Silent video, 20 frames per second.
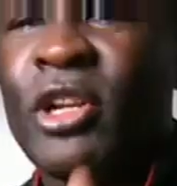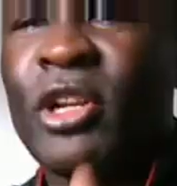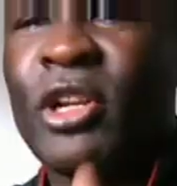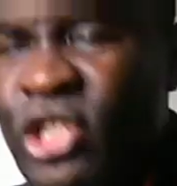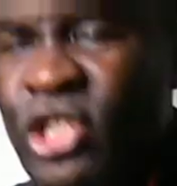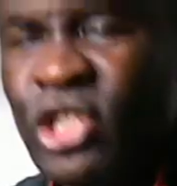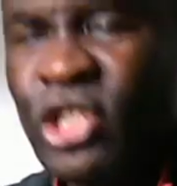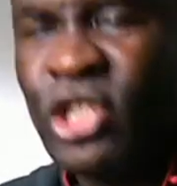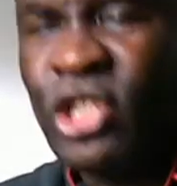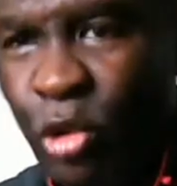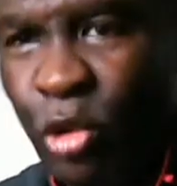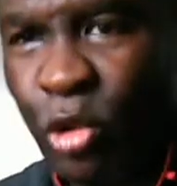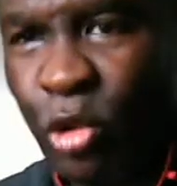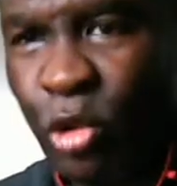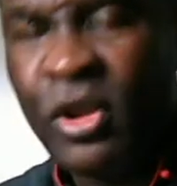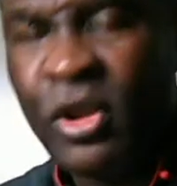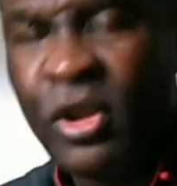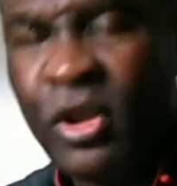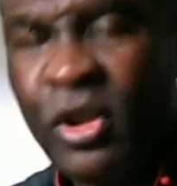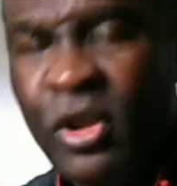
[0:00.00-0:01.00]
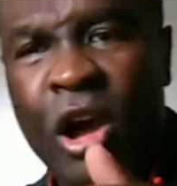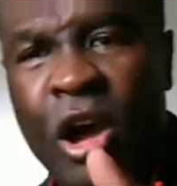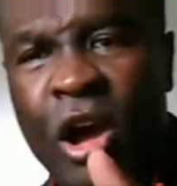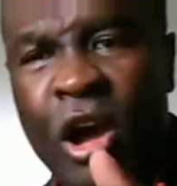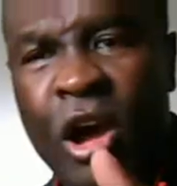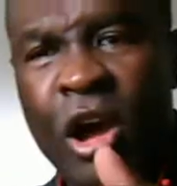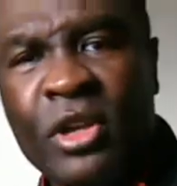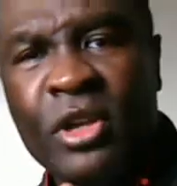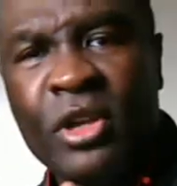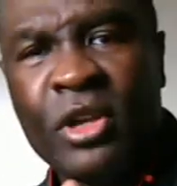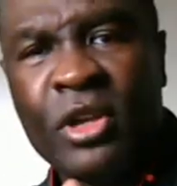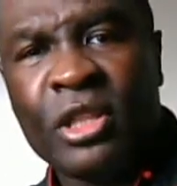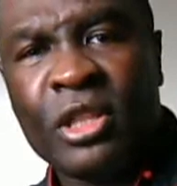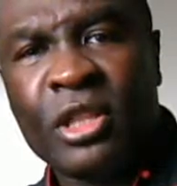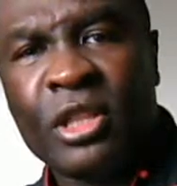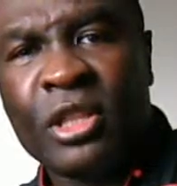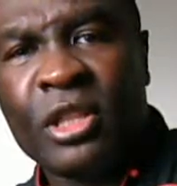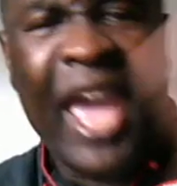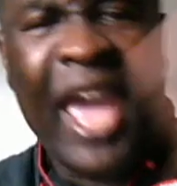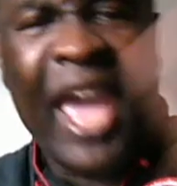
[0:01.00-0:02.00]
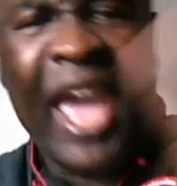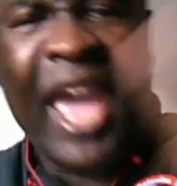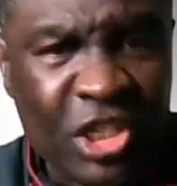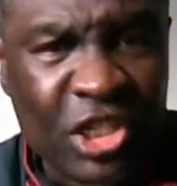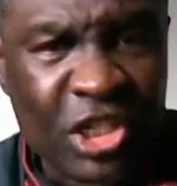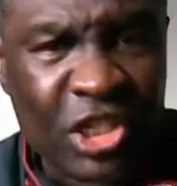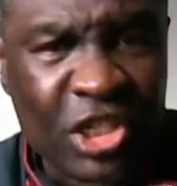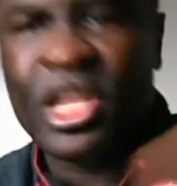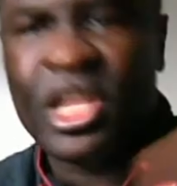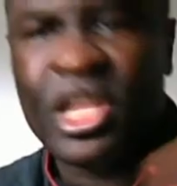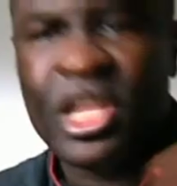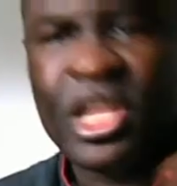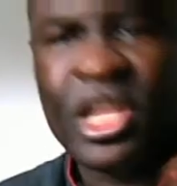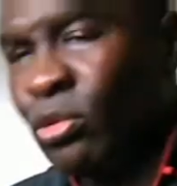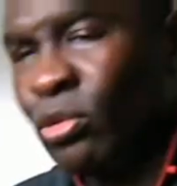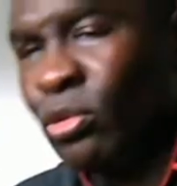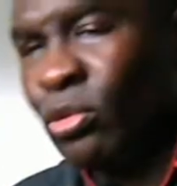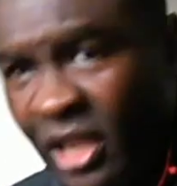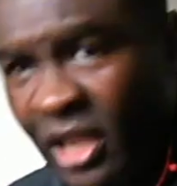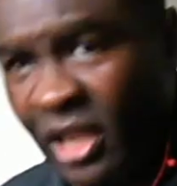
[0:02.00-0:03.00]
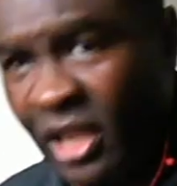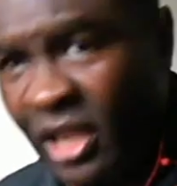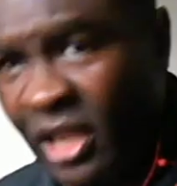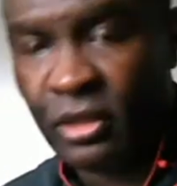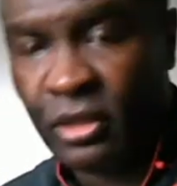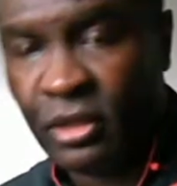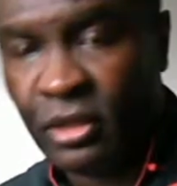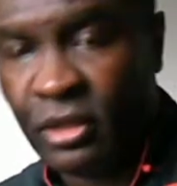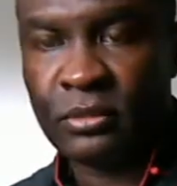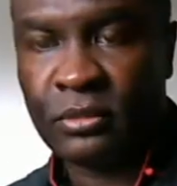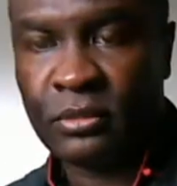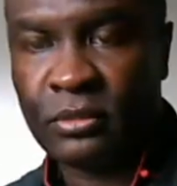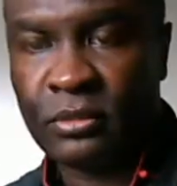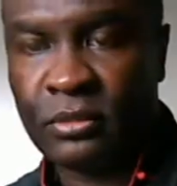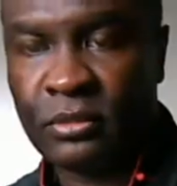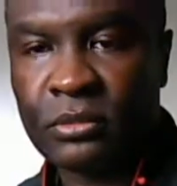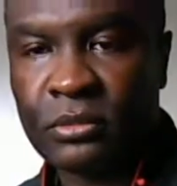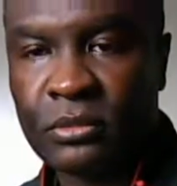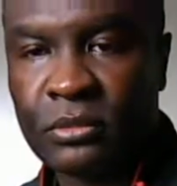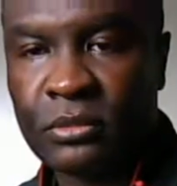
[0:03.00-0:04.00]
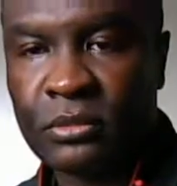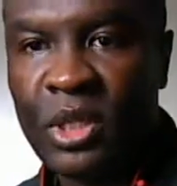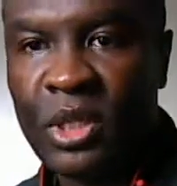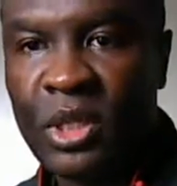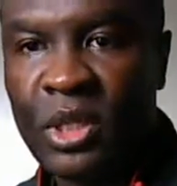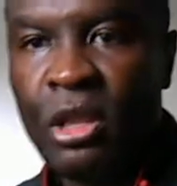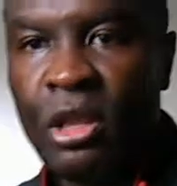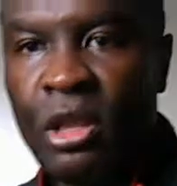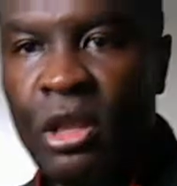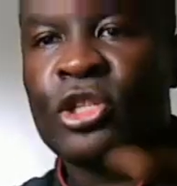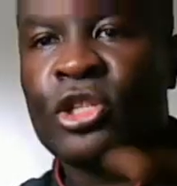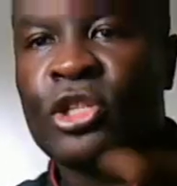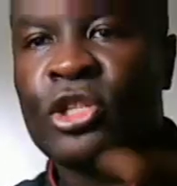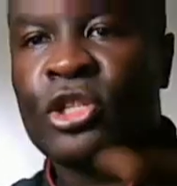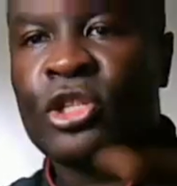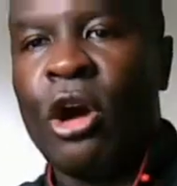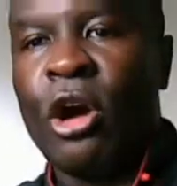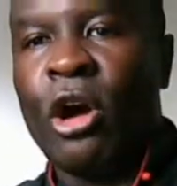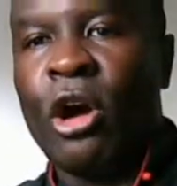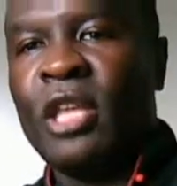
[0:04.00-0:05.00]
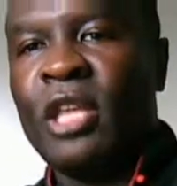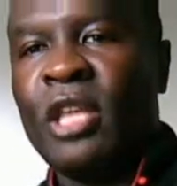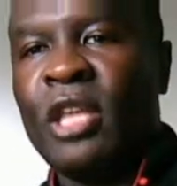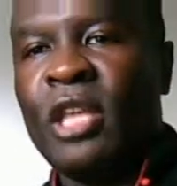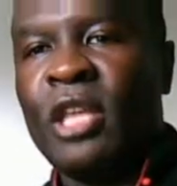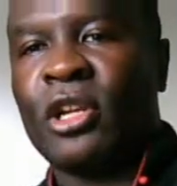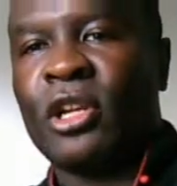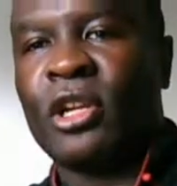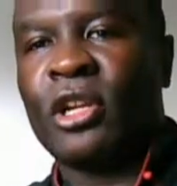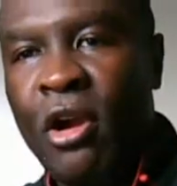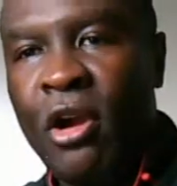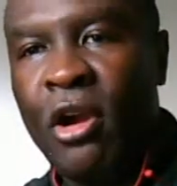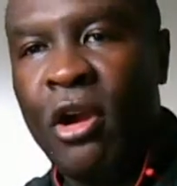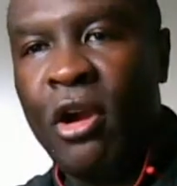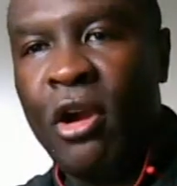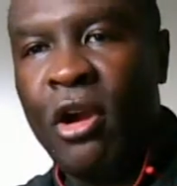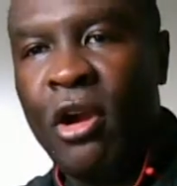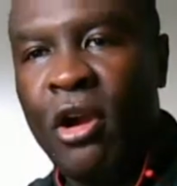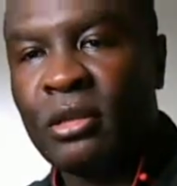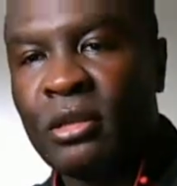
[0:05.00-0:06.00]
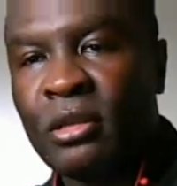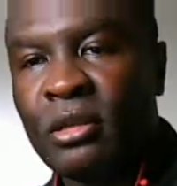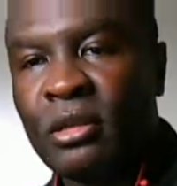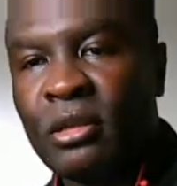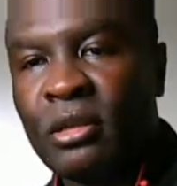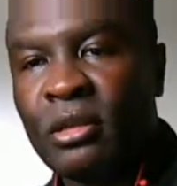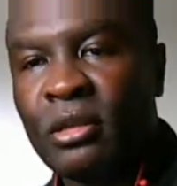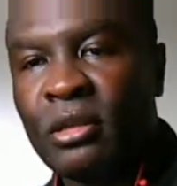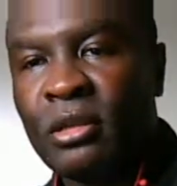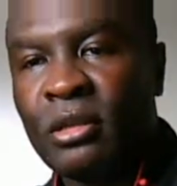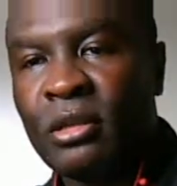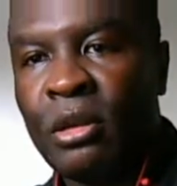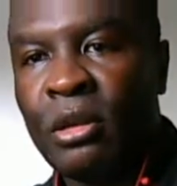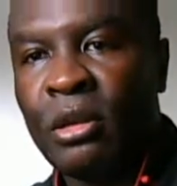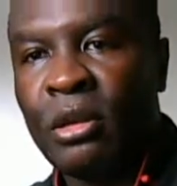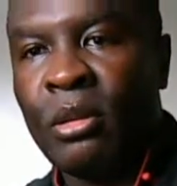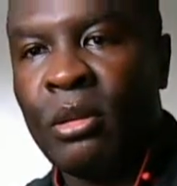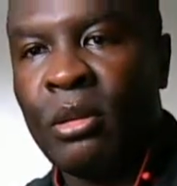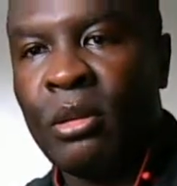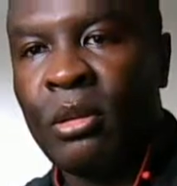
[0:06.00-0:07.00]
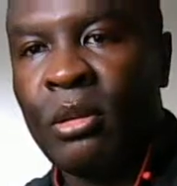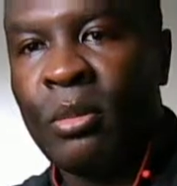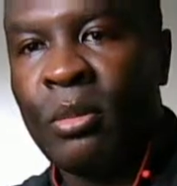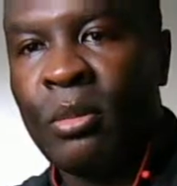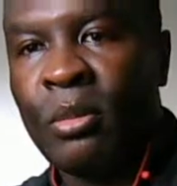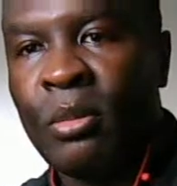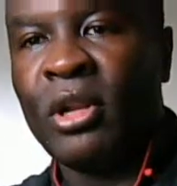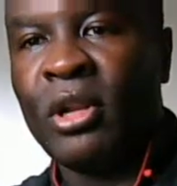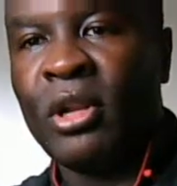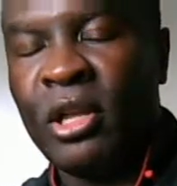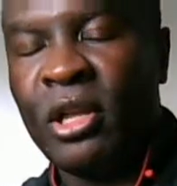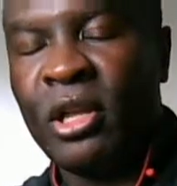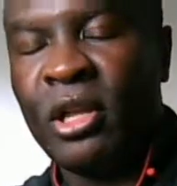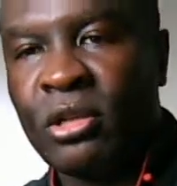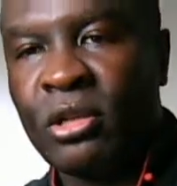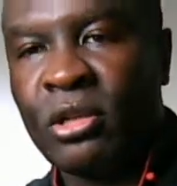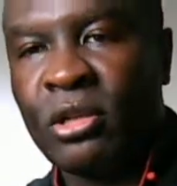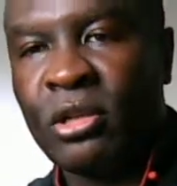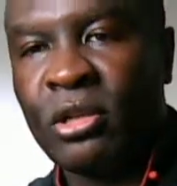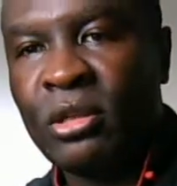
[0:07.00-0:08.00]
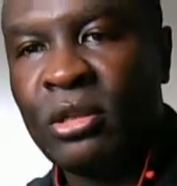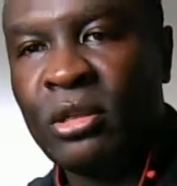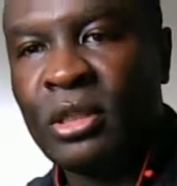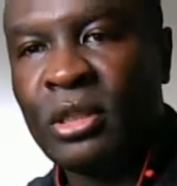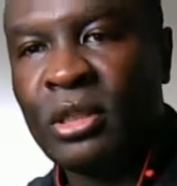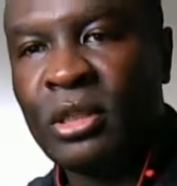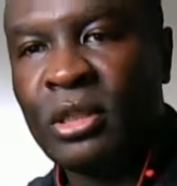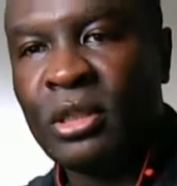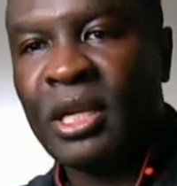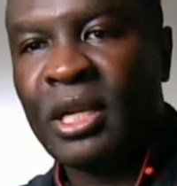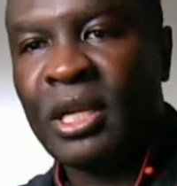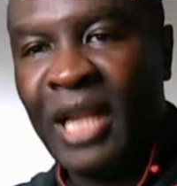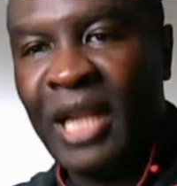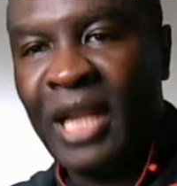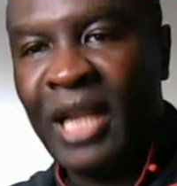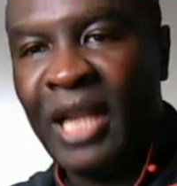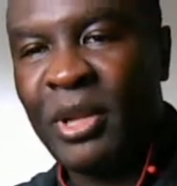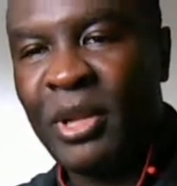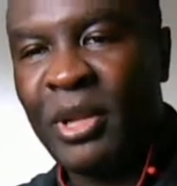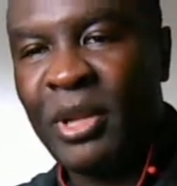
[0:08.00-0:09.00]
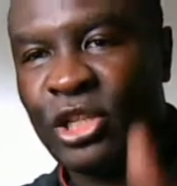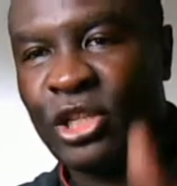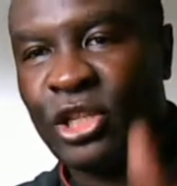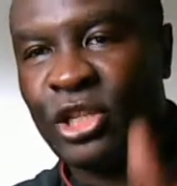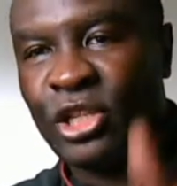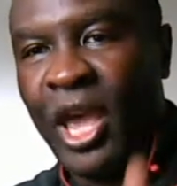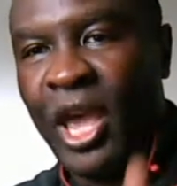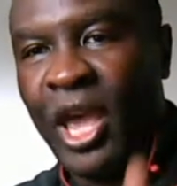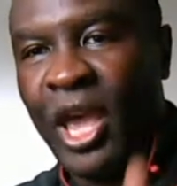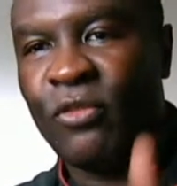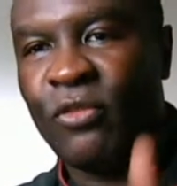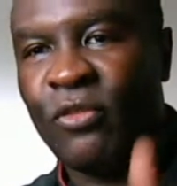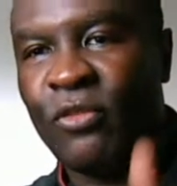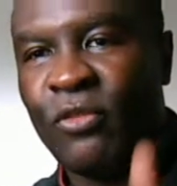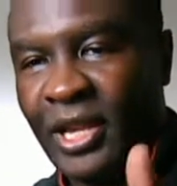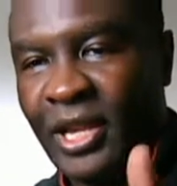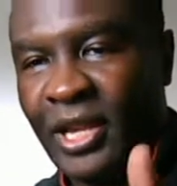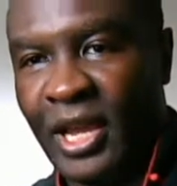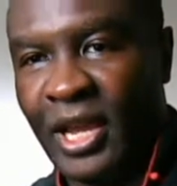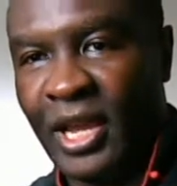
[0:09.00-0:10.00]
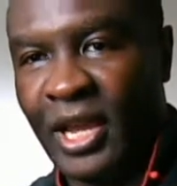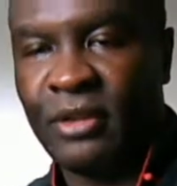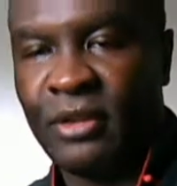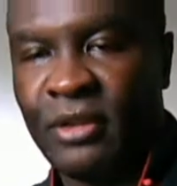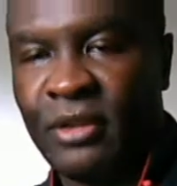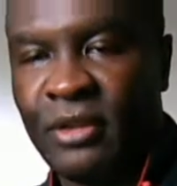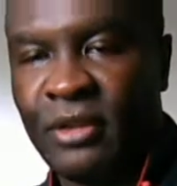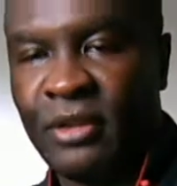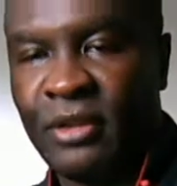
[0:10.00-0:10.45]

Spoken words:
disapprove of the actions that you take. So in the current political climate that you have right now,